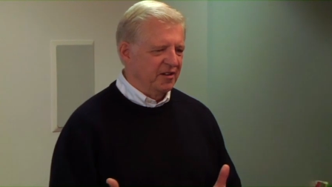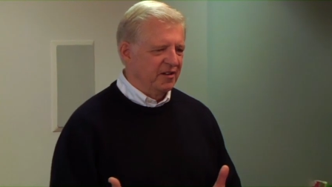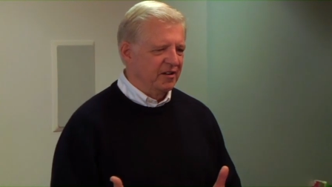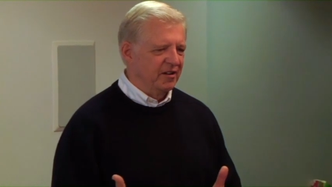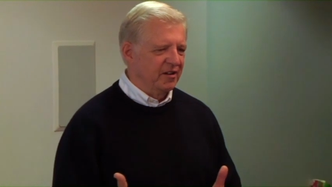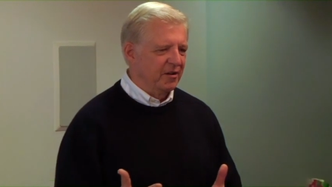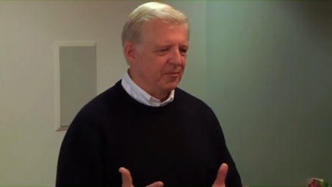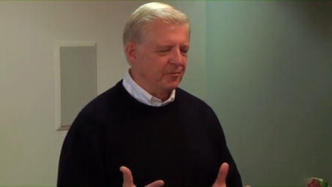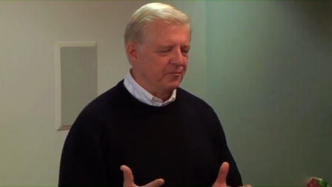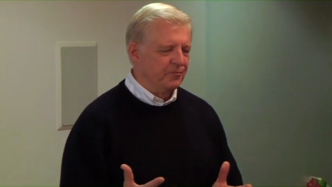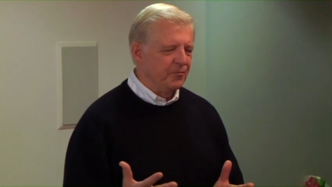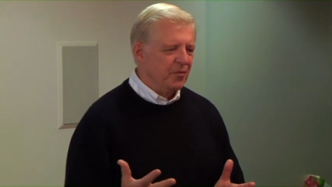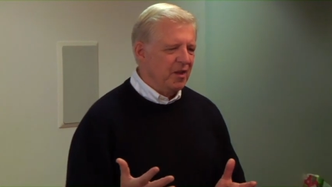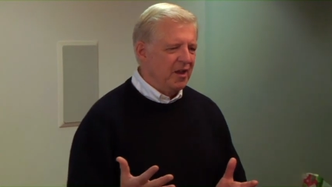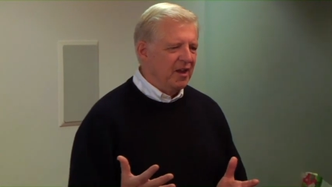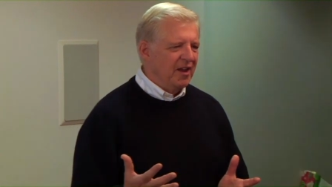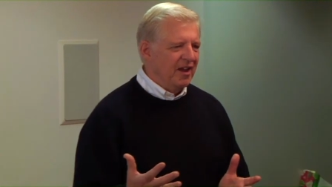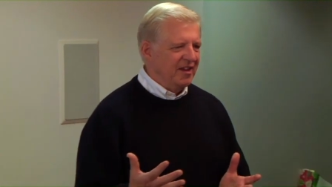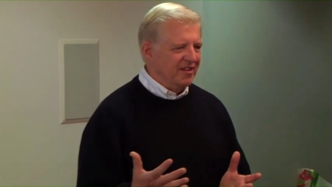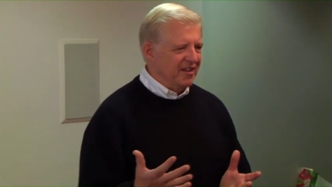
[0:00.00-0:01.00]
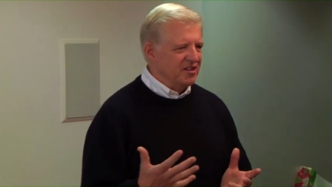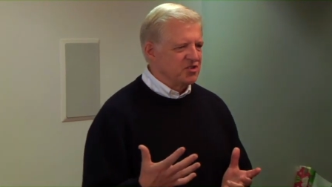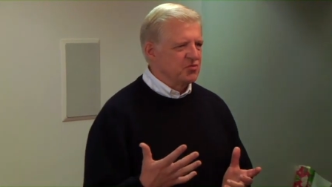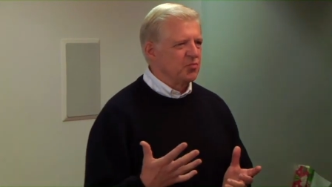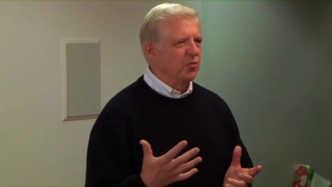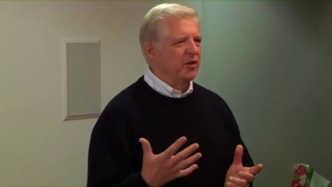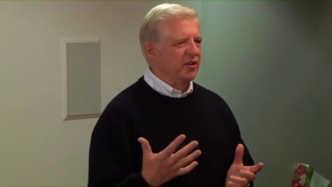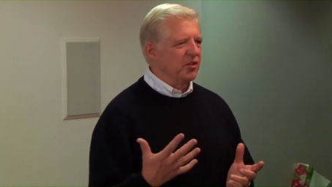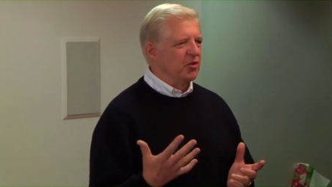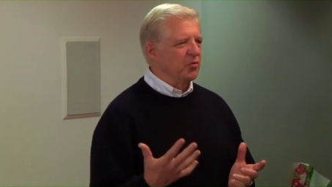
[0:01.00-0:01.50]
Um, and that's
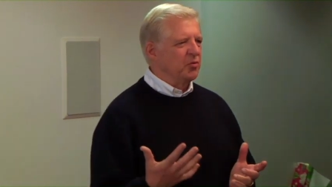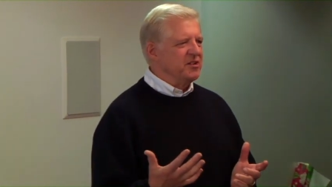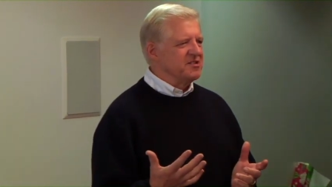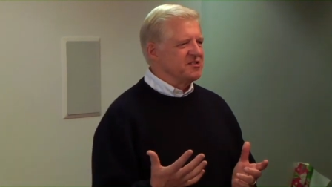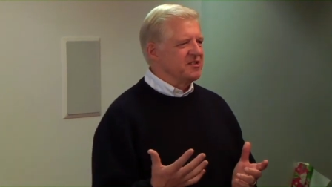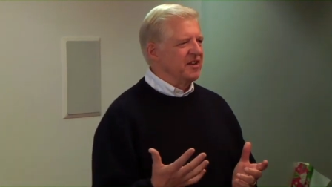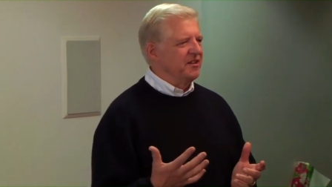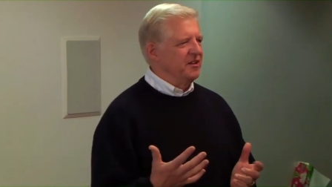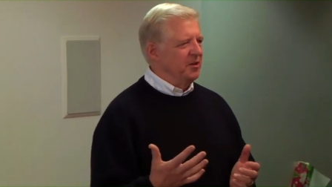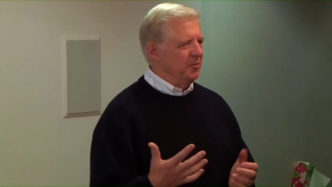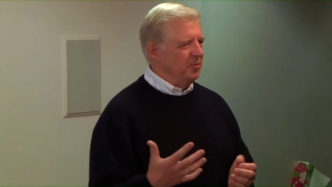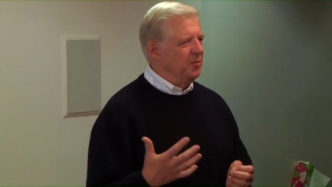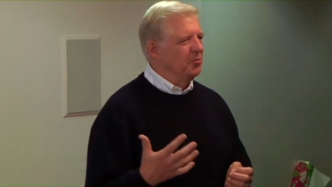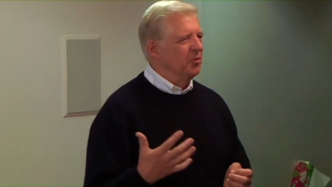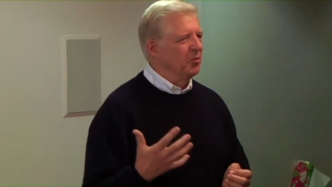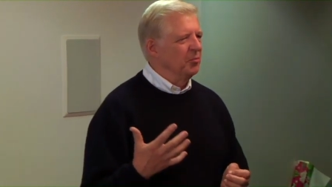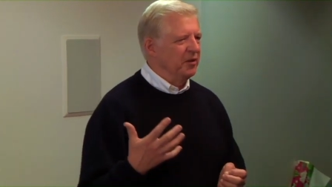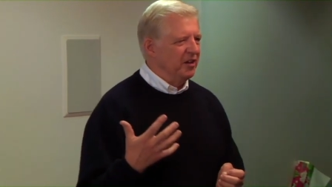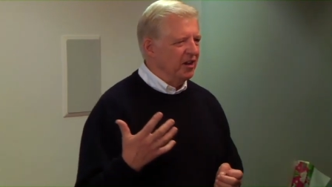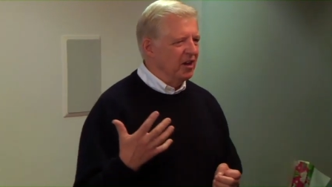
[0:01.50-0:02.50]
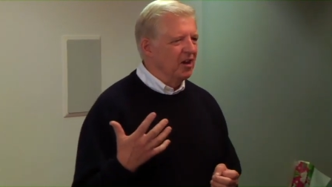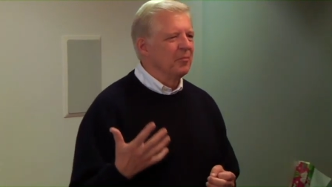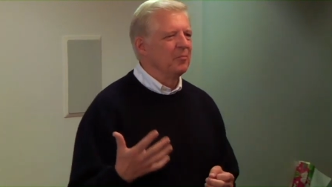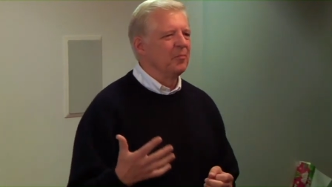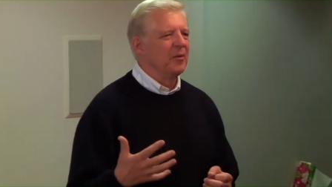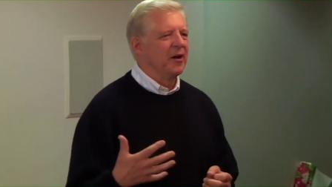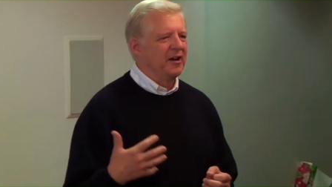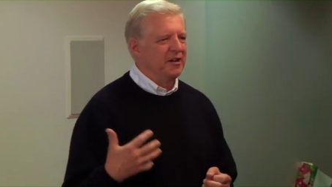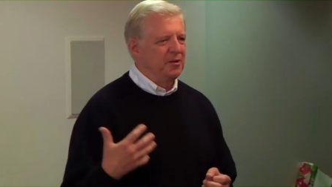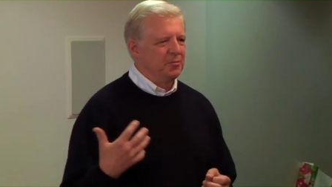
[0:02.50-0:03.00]
one of the reasons I think people become
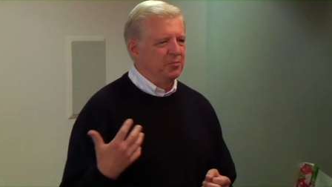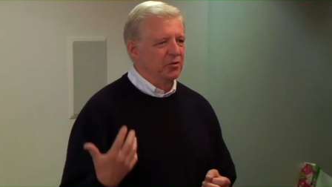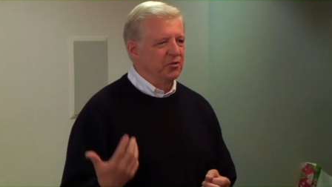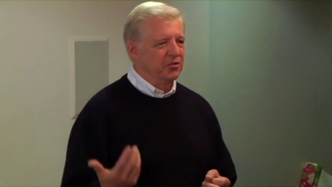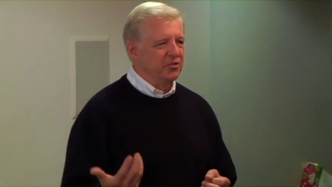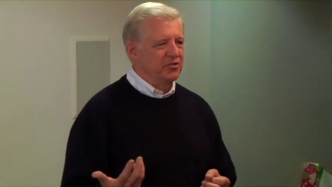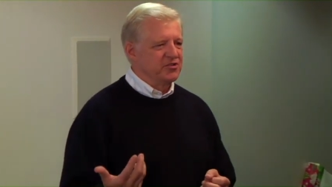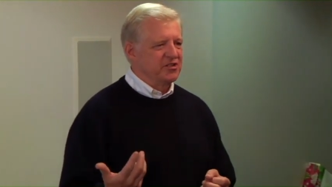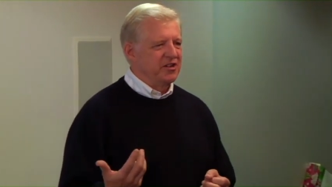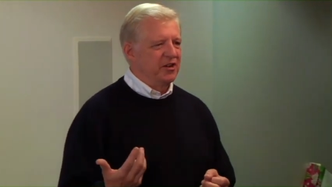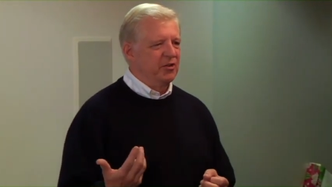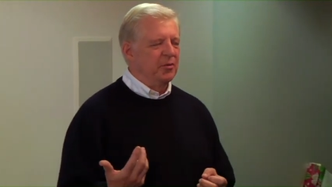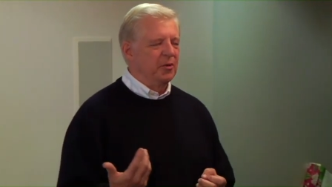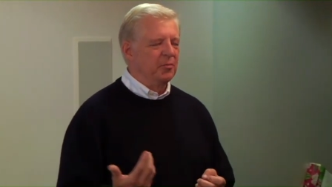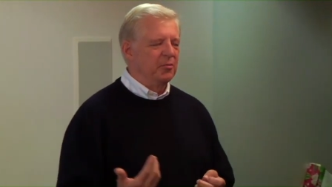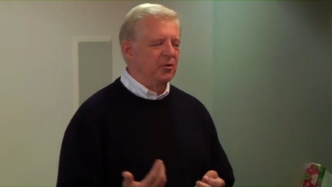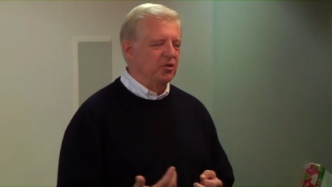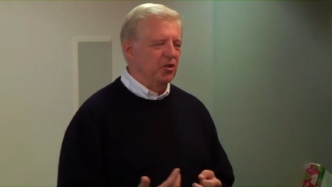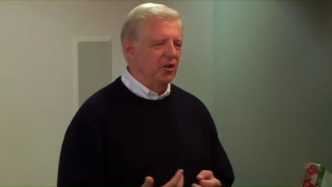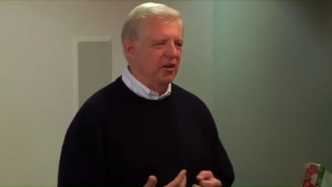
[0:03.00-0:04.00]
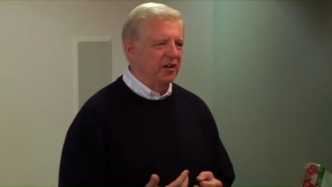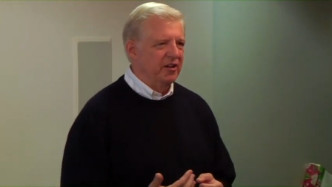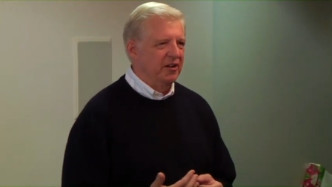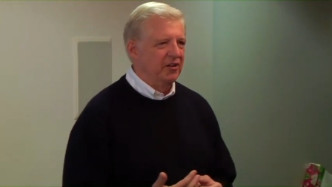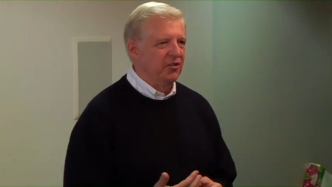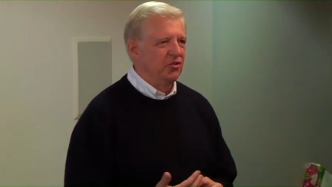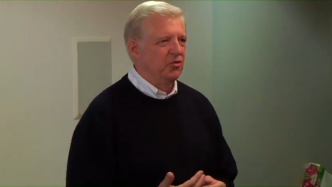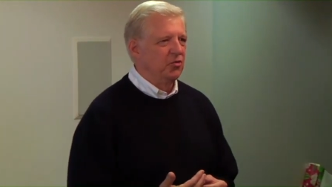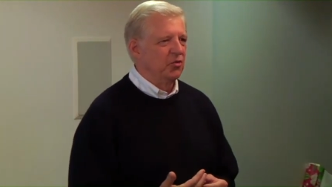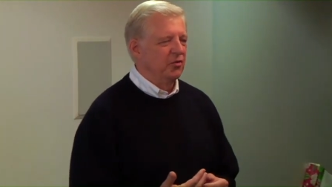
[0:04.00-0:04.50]
bodybuilders. I remember
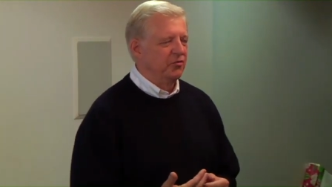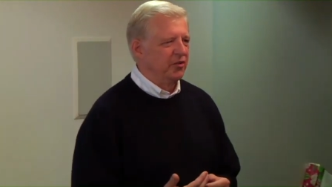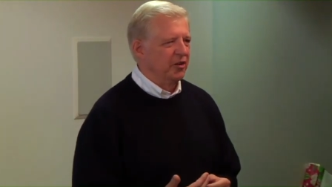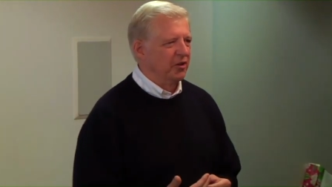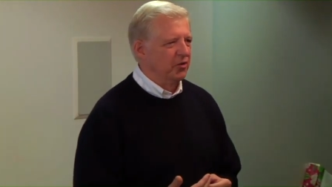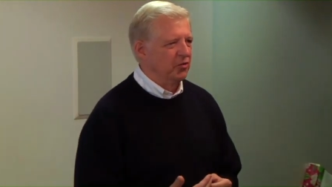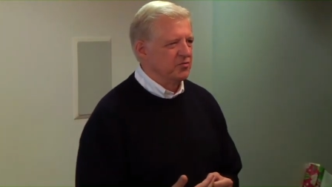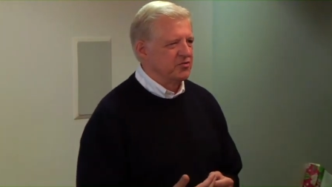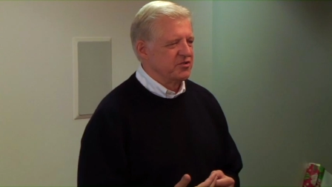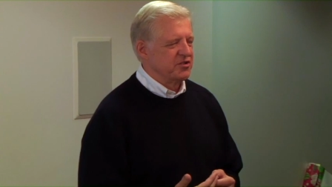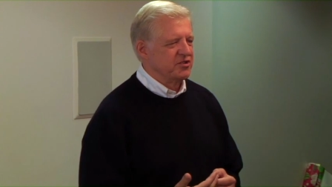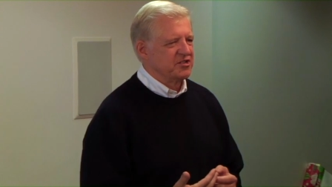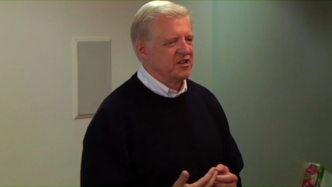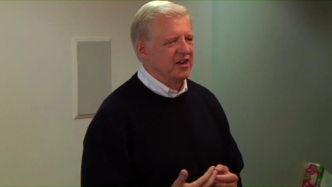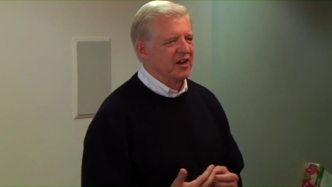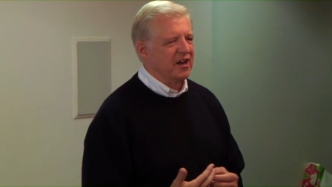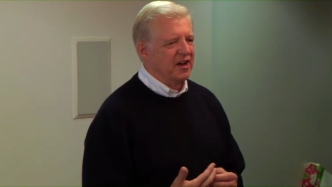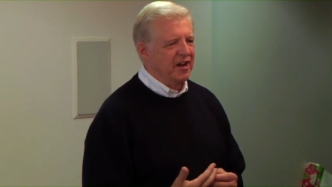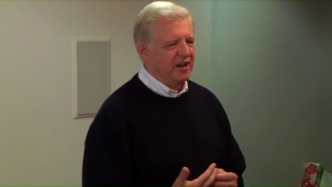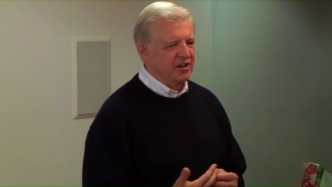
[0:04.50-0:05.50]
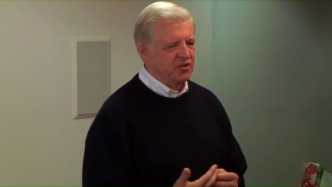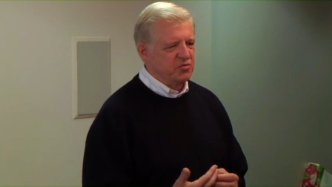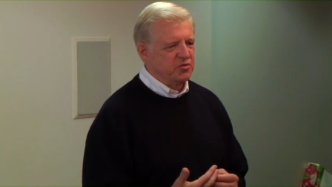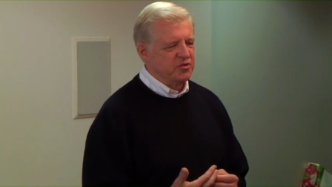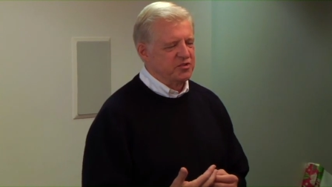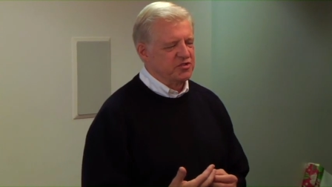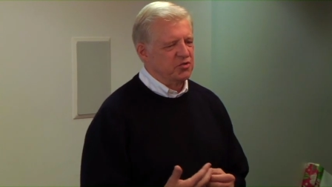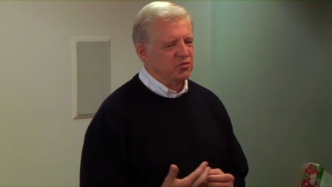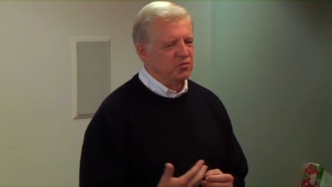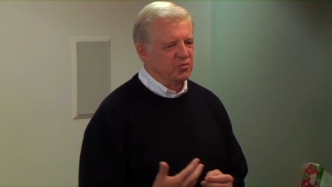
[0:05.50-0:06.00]
talking to a fellow who's a
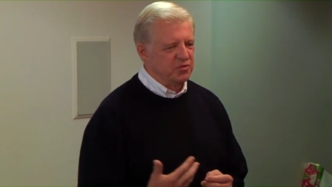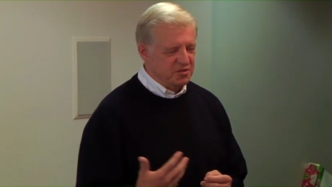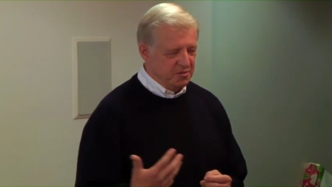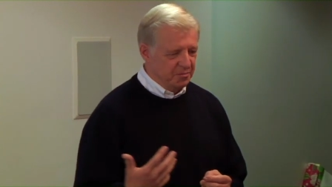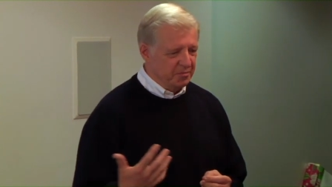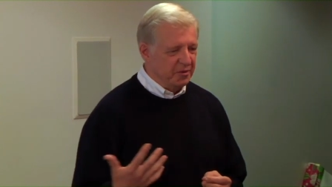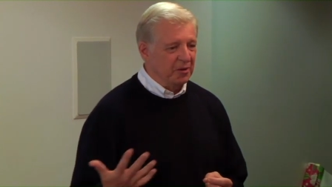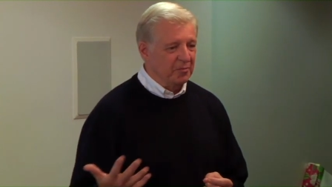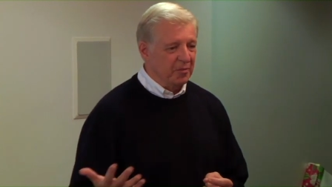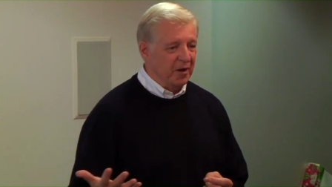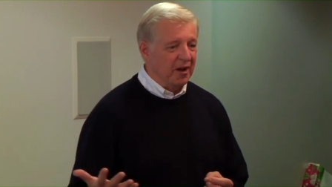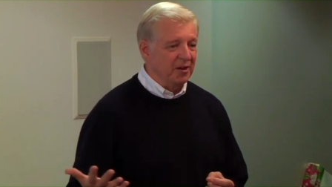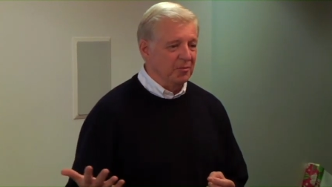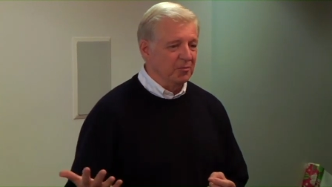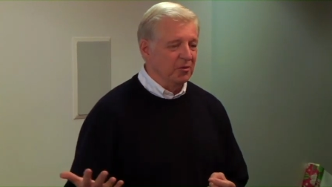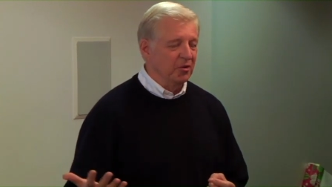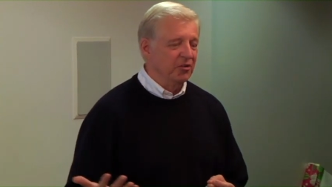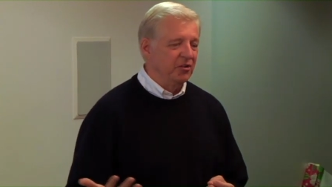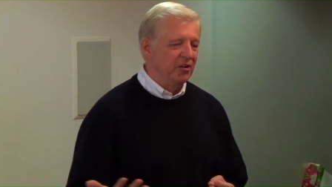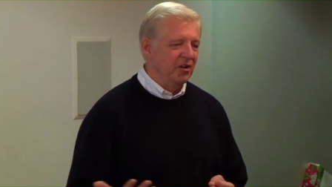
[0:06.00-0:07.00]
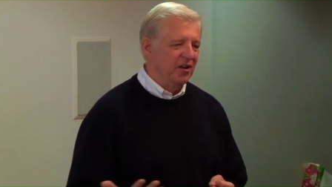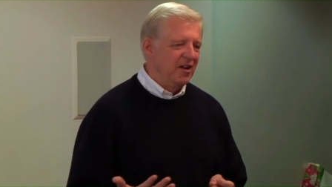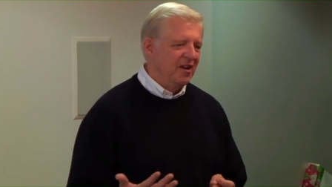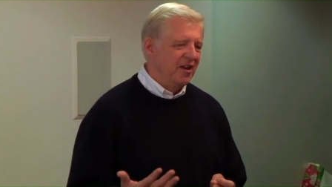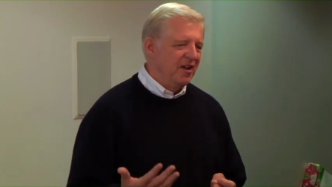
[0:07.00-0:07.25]
psychiatrist who was a big bodybuilder